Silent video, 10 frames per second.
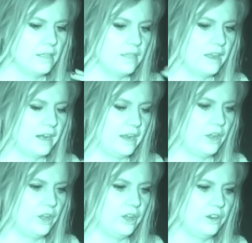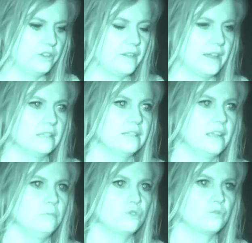that I heard that
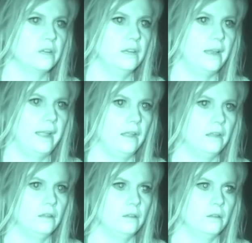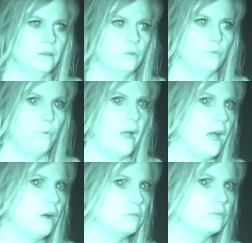seemed really like,
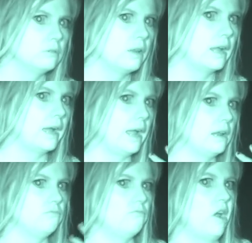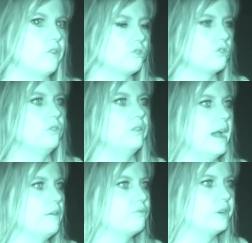wow, like I understood
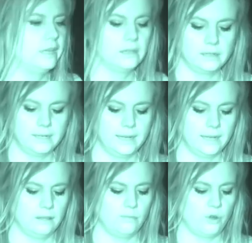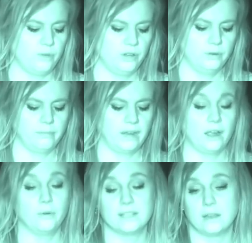that really clearly in the moment, but
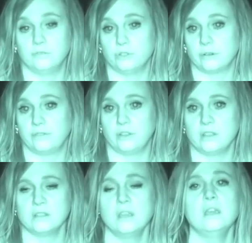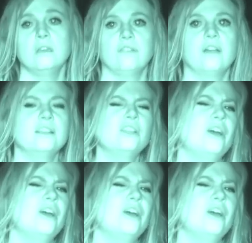I always love to review this. If you guys